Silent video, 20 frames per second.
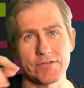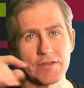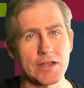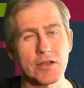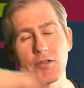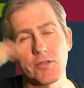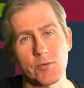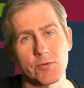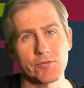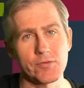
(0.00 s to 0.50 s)
I know
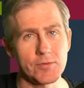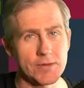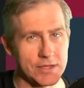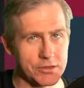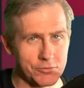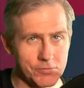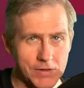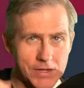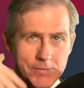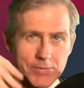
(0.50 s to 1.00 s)
there was no
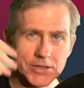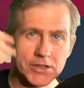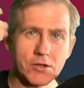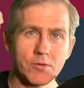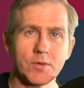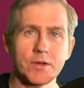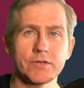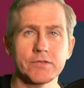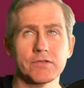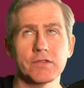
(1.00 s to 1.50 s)
E3, but there
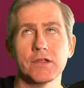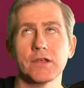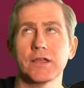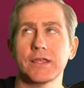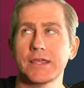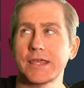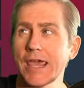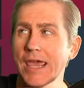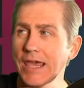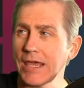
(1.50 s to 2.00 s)
was the
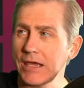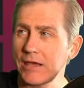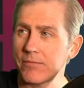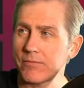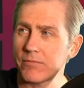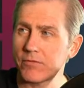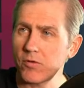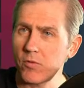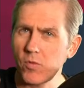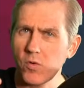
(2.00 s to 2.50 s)

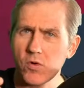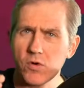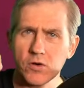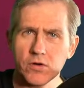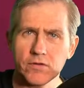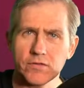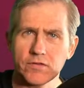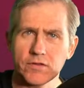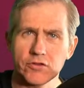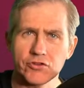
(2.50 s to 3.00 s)
Games
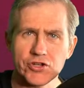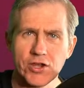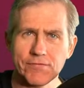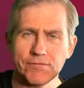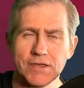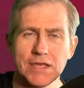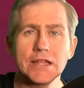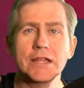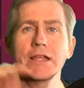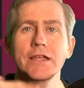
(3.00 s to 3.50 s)
Awards, the Jeff
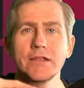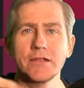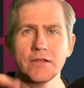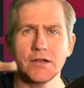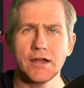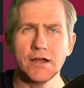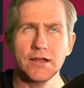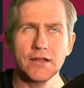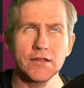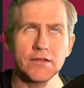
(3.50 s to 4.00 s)
Keighley,
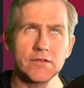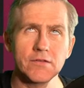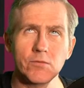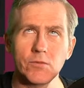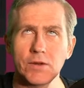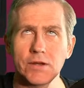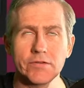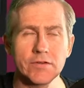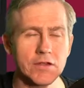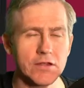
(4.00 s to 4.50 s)

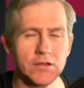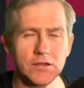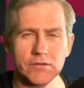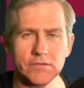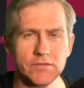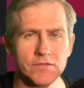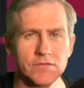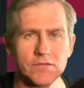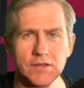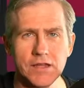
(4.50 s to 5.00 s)
what does he call it?
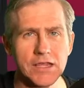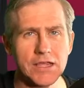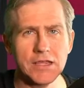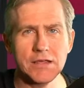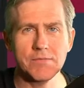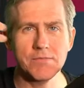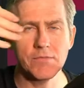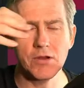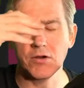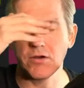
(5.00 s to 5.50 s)

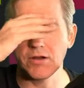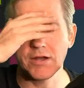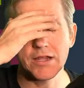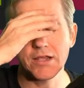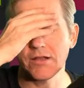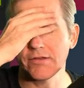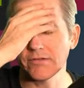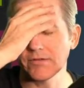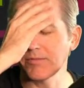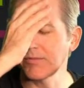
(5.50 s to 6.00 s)
Steam, or he
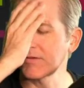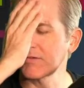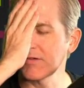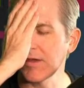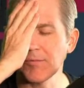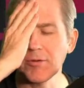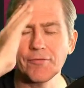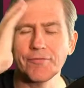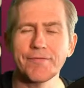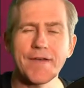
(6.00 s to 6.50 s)
calls them
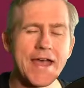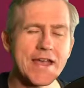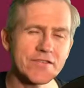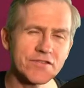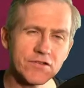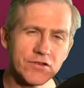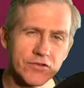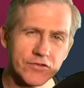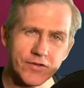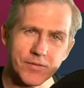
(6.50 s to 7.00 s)
Summer
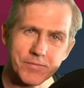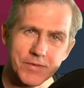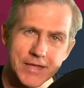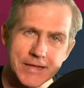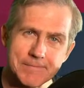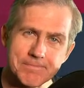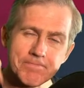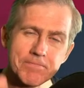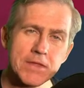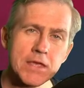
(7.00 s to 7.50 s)
Fest or something.